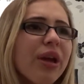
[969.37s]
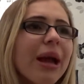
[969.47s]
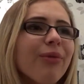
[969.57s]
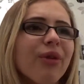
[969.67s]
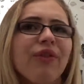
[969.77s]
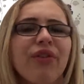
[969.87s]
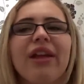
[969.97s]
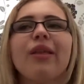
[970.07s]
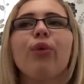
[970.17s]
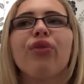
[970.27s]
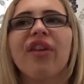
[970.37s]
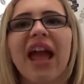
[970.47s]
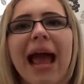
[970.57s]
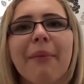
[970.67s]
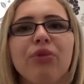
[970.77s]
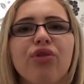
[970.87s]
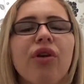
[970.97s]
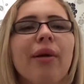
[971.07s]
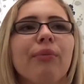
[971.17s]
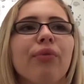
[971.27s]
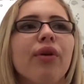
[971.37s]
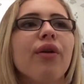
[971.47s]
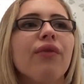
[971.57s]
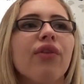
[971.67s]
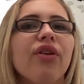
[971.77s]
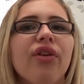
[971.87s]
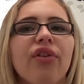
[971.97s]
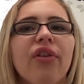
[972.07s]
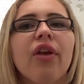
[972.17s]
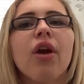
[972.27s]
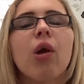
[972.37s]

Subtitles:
he comes up with this like little scam to try and prove that she doesn't